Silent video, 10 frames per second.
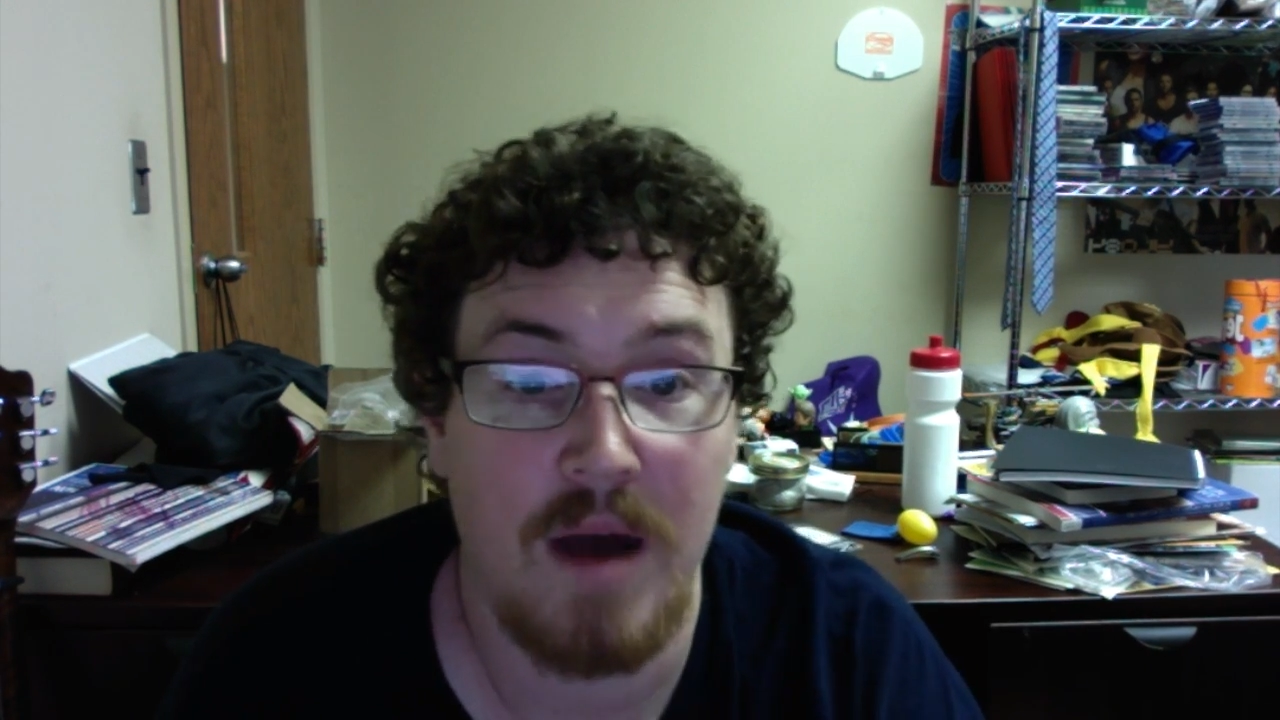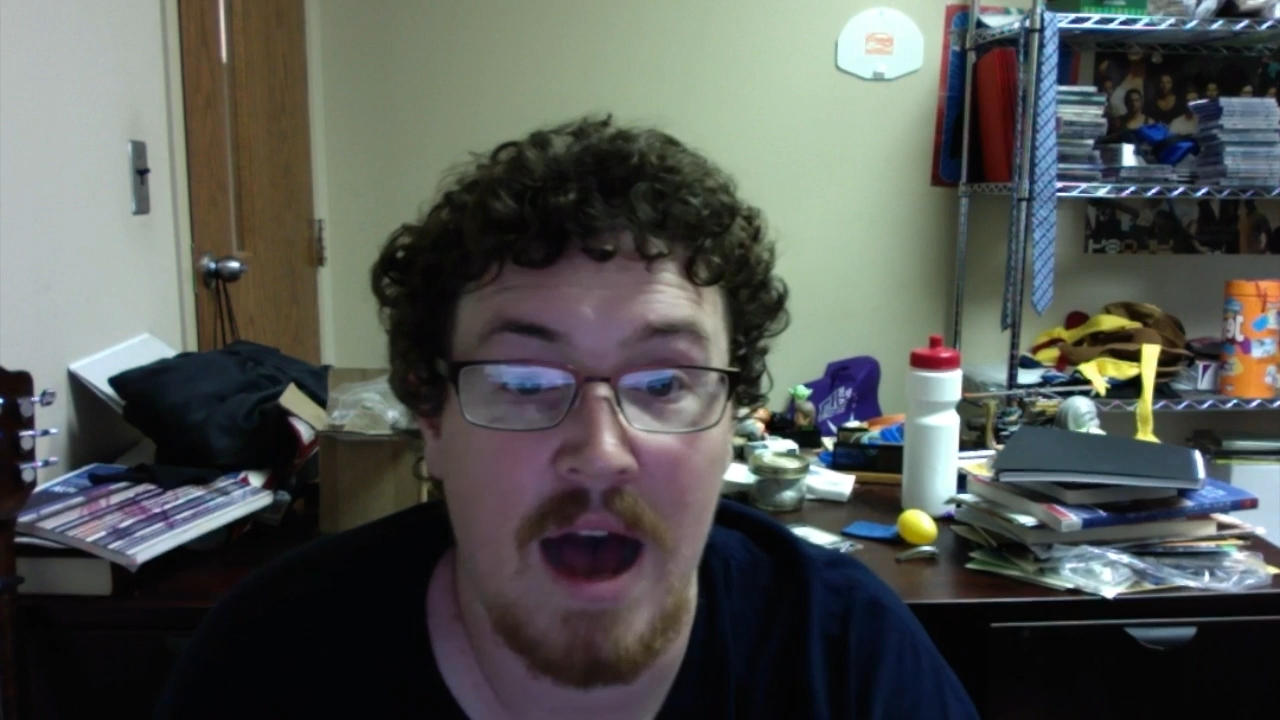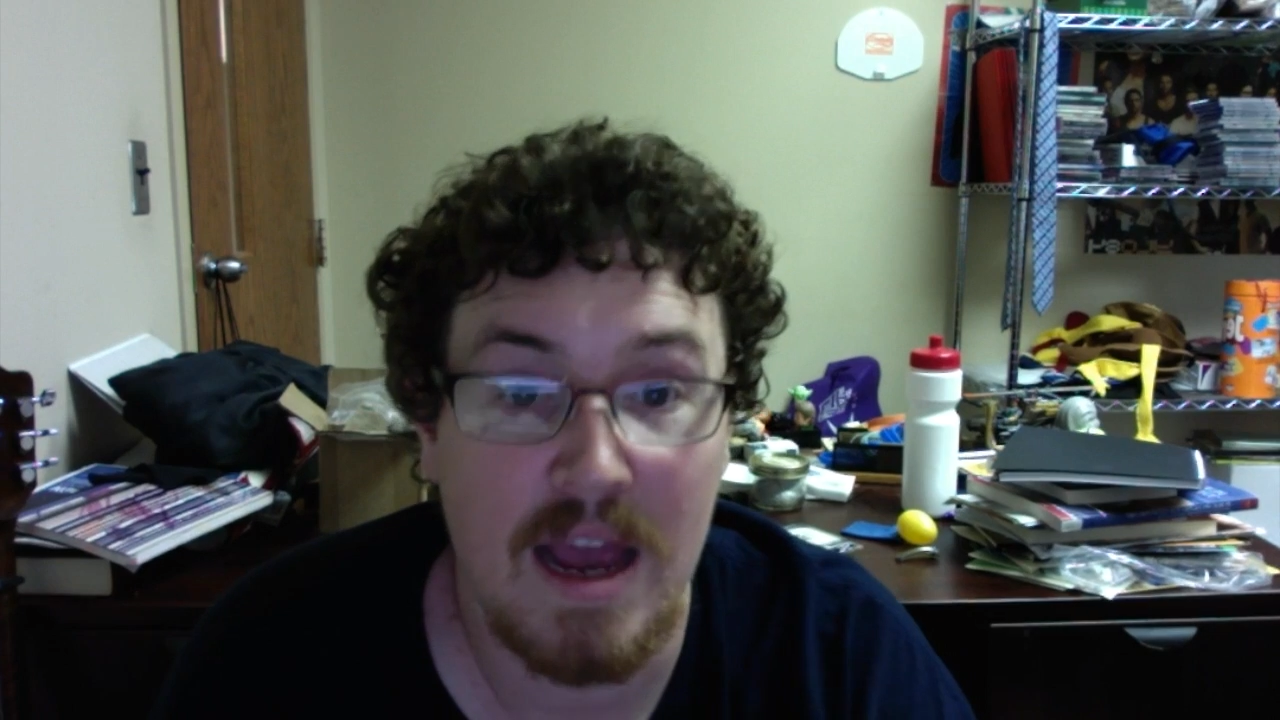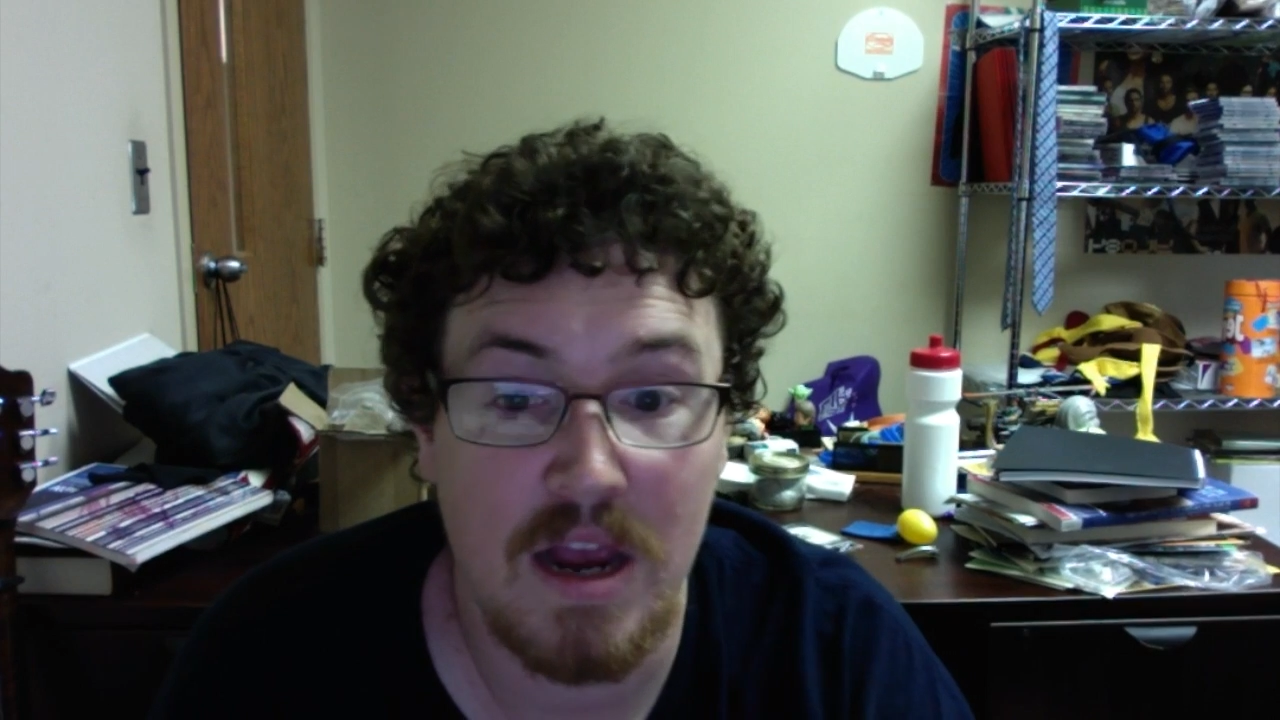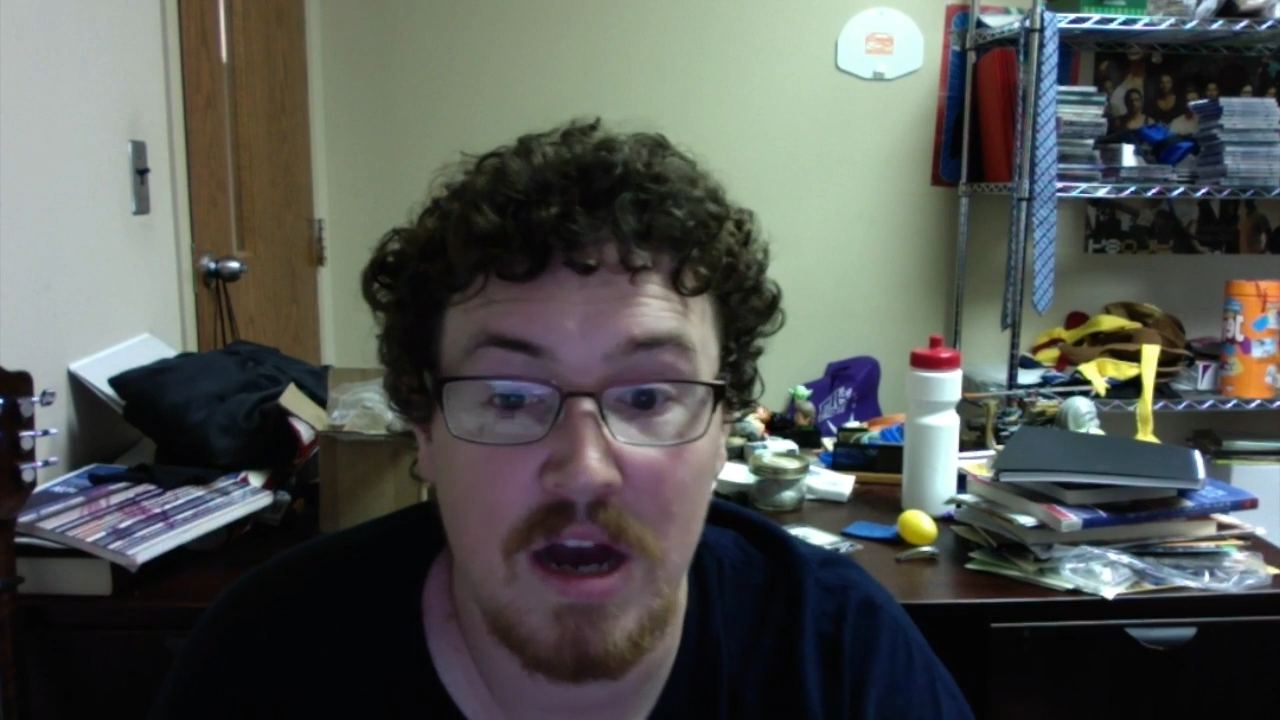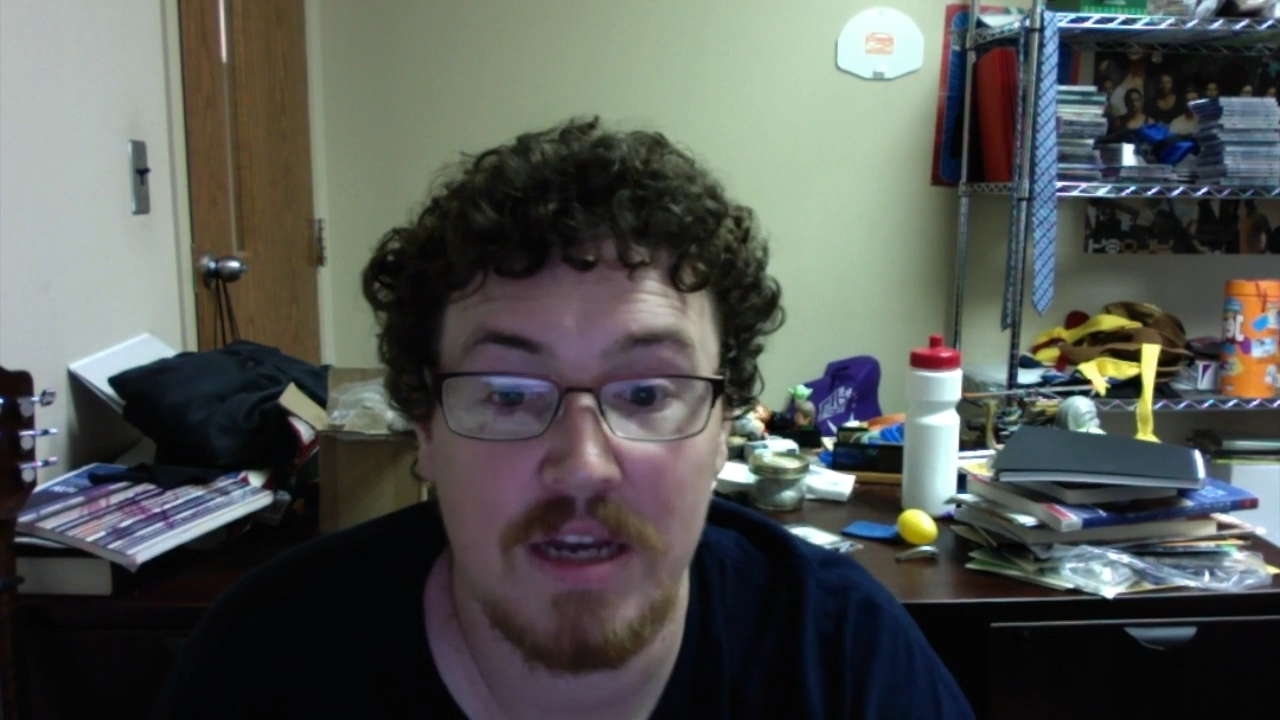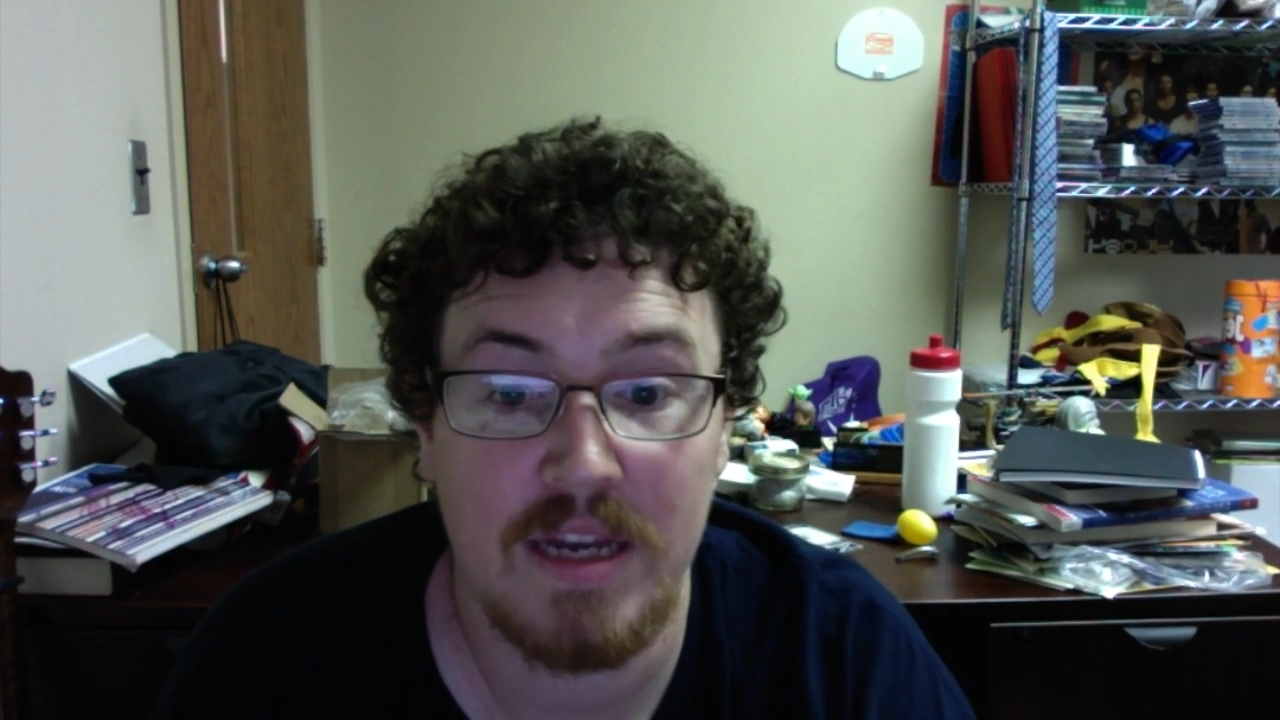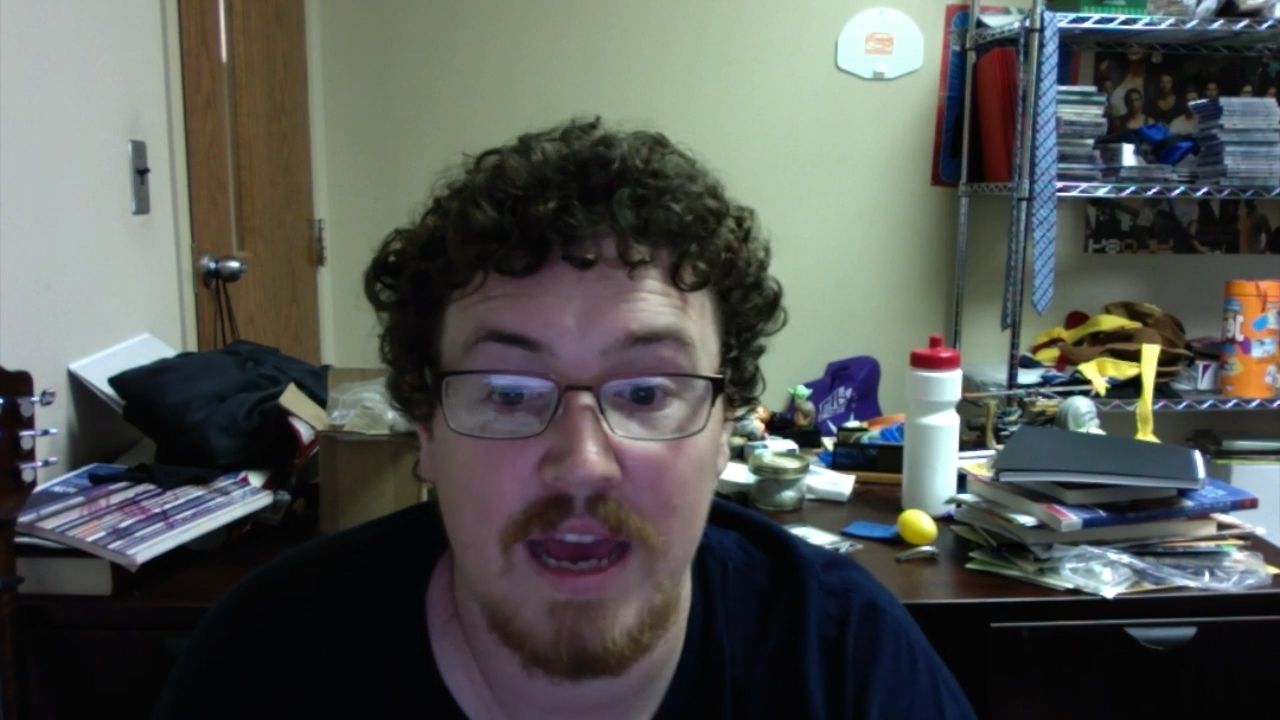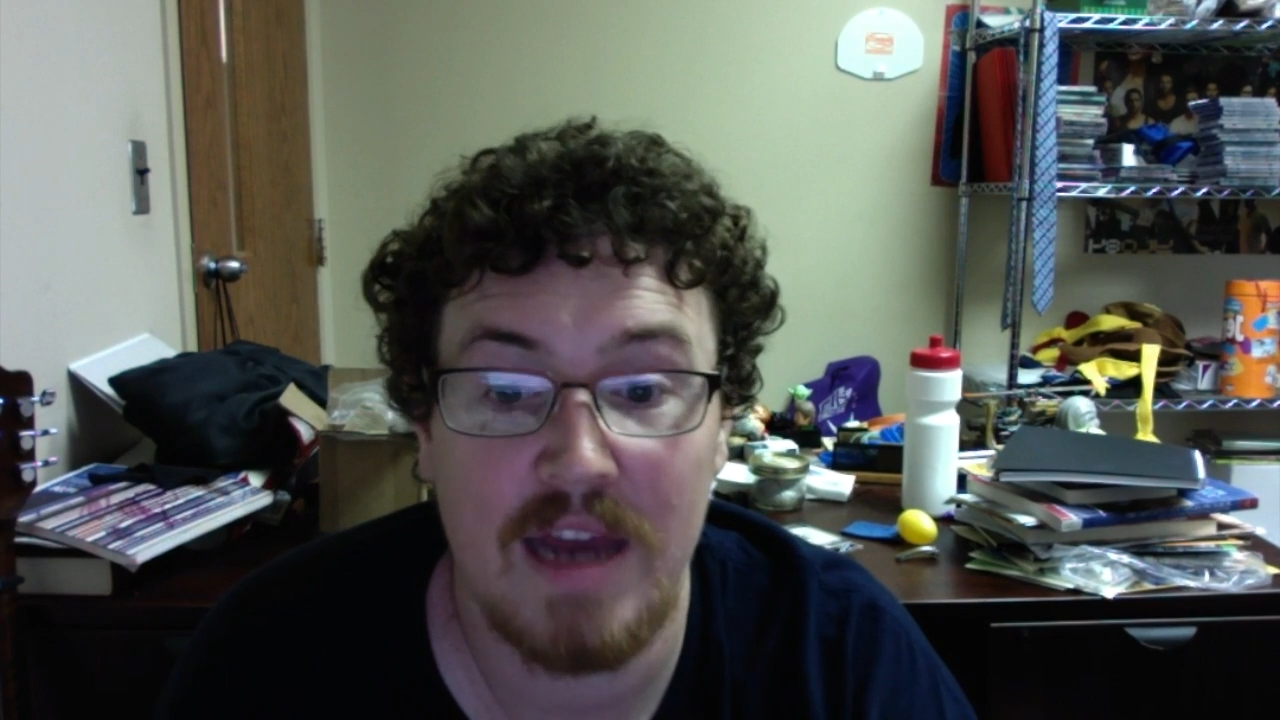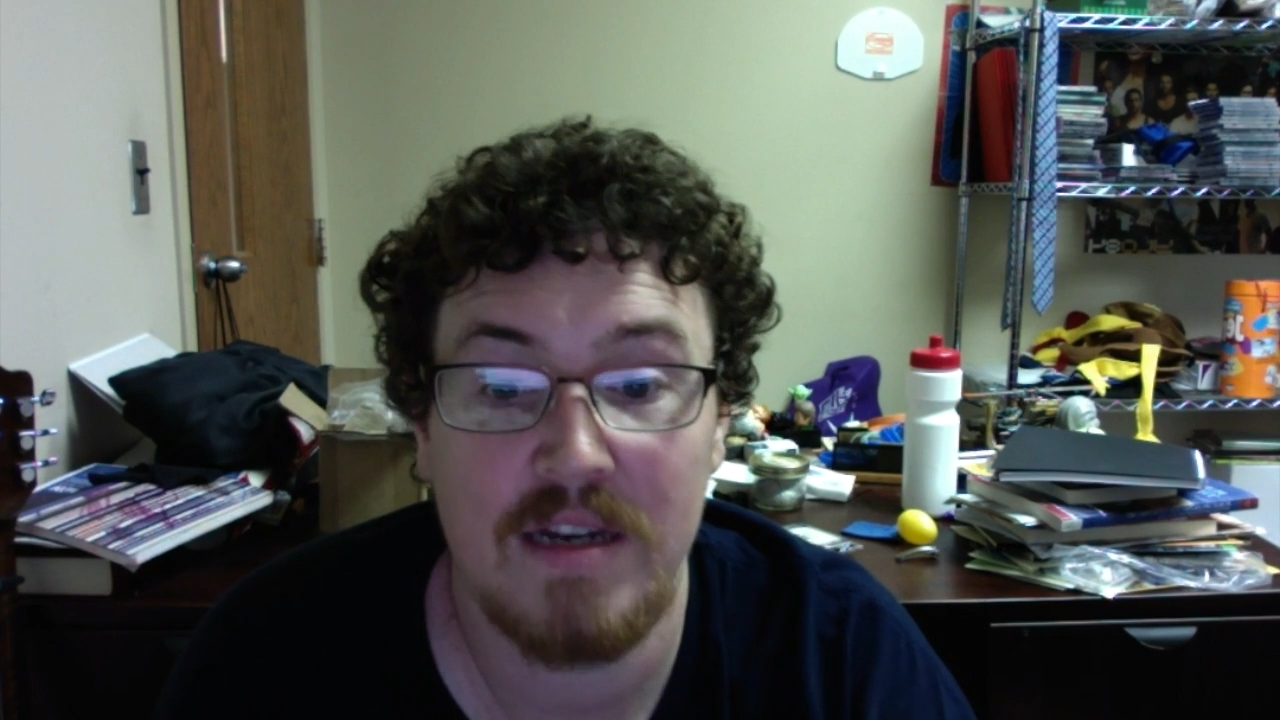eye
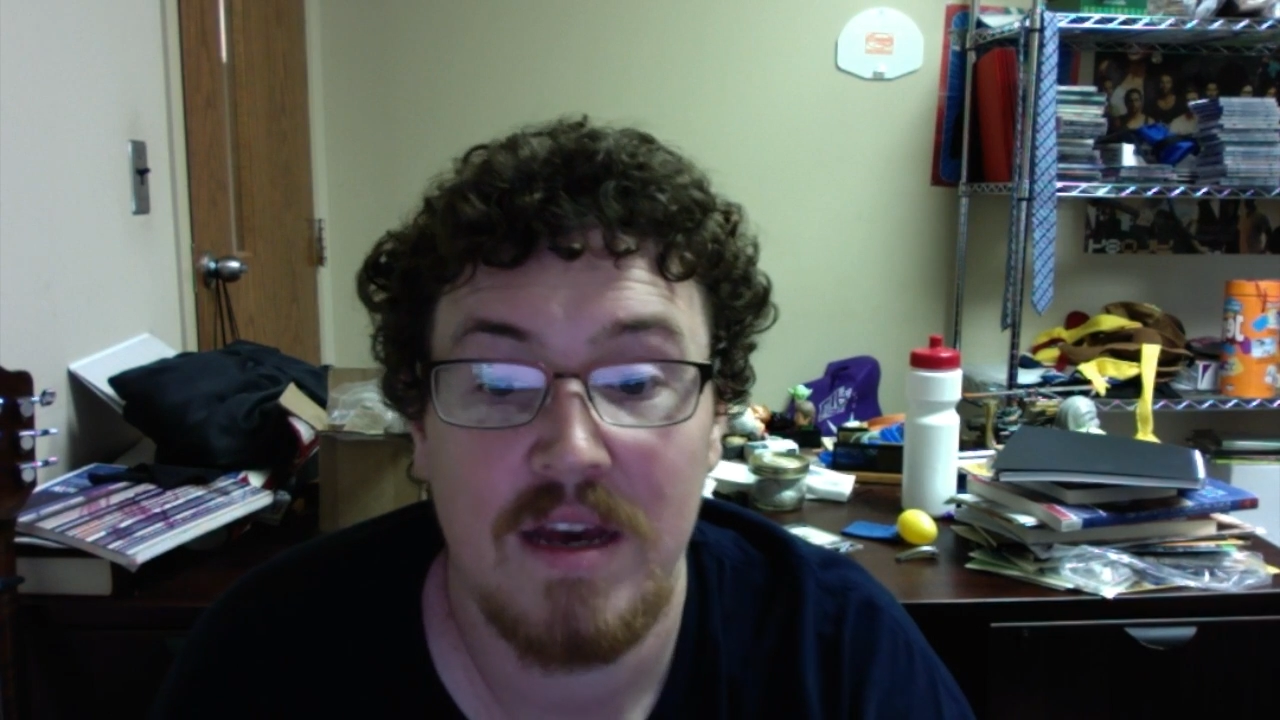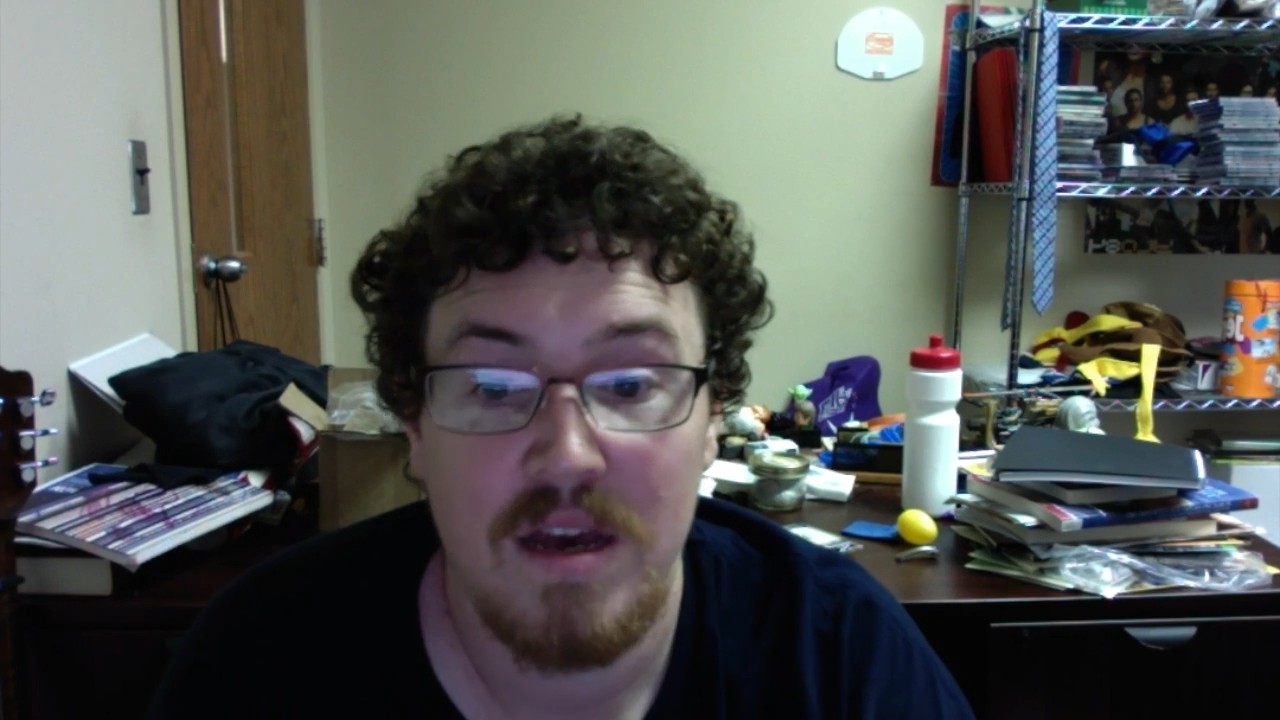contact,